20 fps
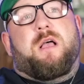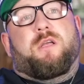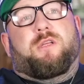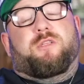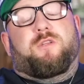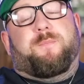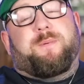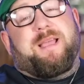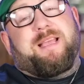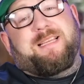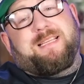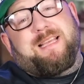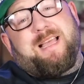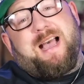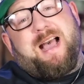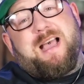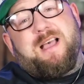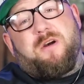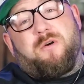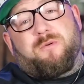So basically,
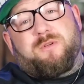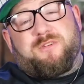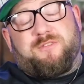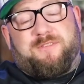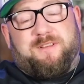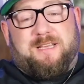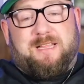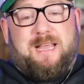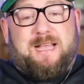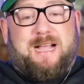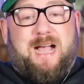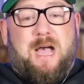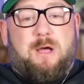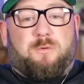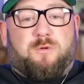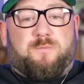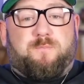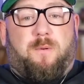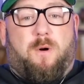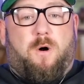I always feel like I
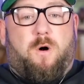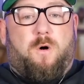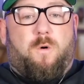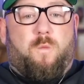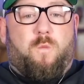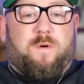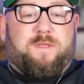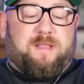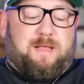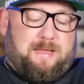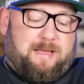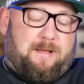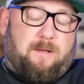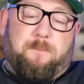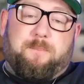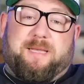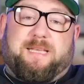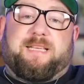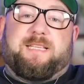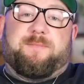was born with a little
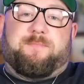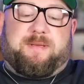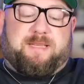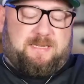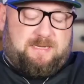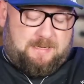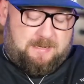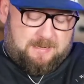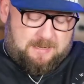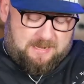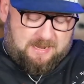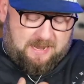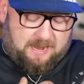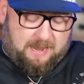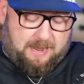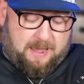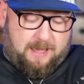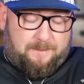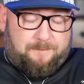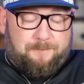piece missing here.